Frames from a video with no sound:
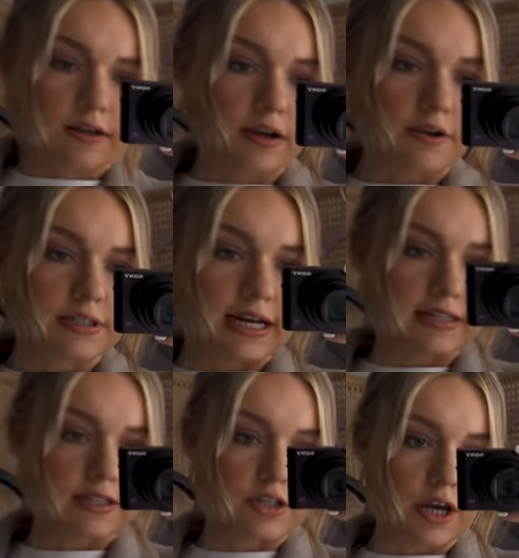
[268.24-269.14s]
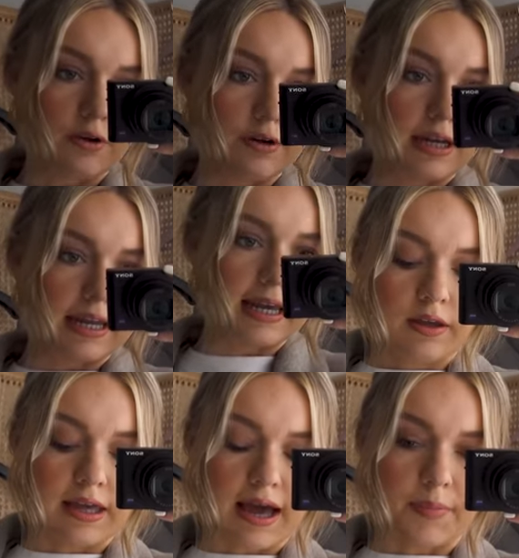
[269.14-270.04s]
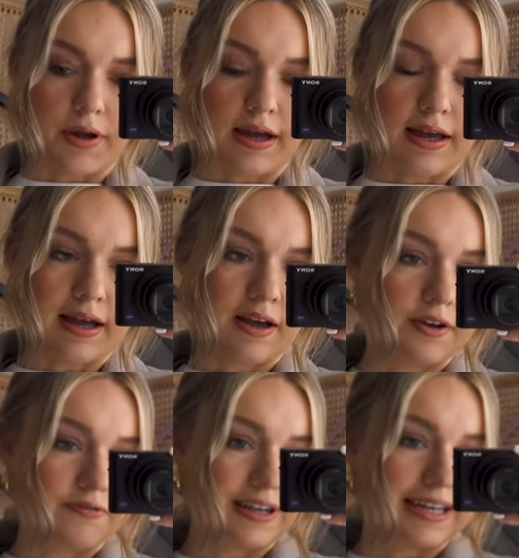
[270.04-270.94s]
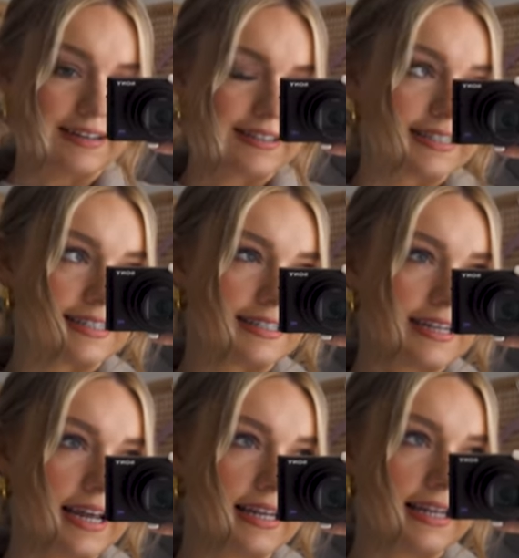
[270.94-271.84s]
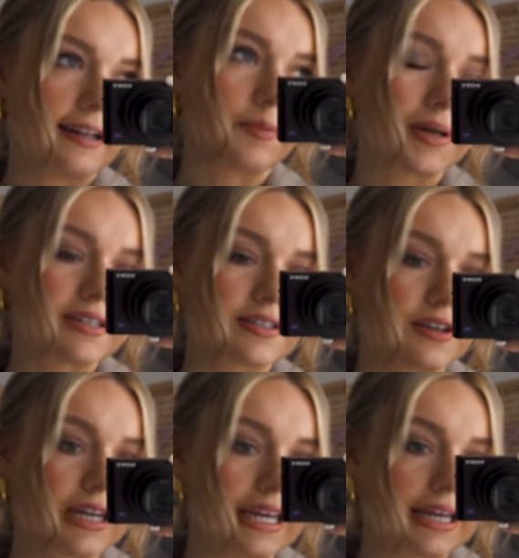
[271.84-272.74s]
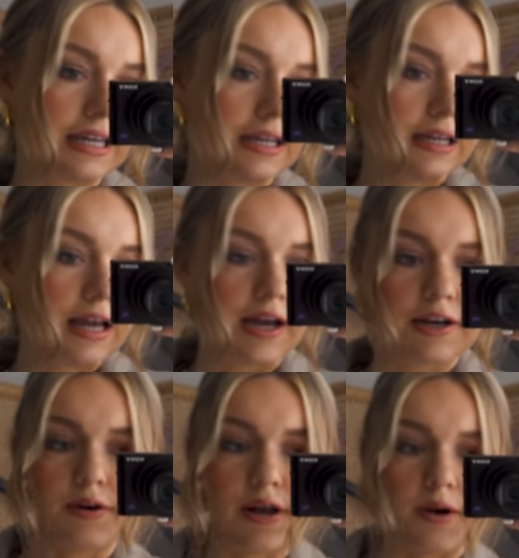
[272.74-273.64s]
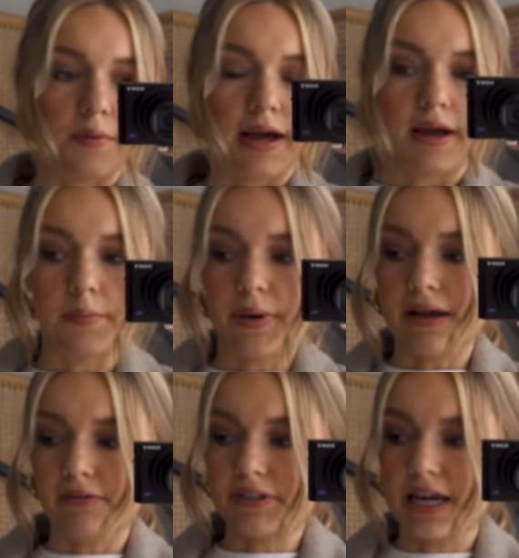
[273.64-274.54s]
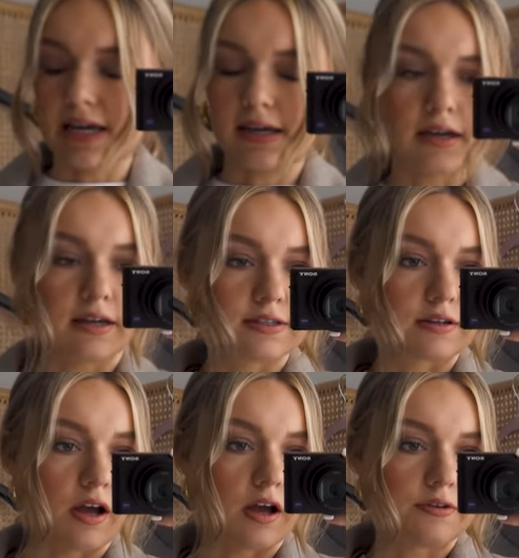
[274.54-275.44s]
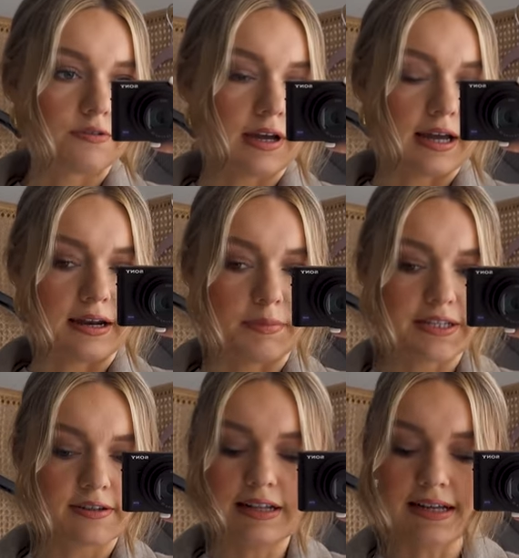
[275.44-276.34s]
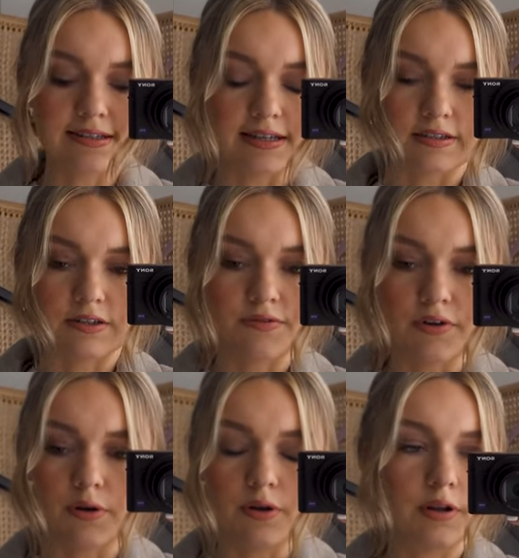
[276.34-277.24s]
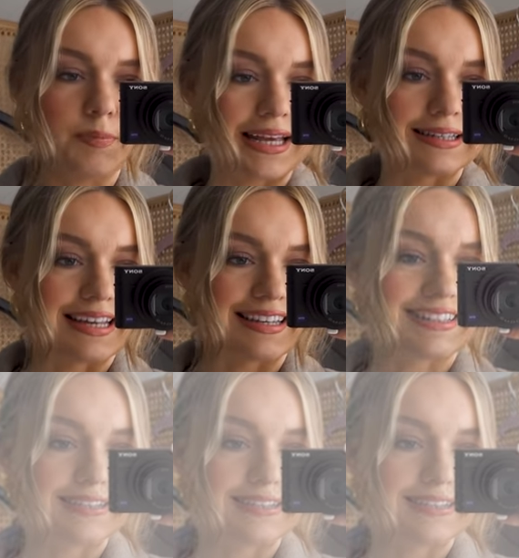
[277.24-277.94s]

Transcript: Goes nice and tonally. Yeah, but hopefully it'll stay a little bit sunny. I don't know, um, but I would take a scarf and my sunglasses to cover all bases.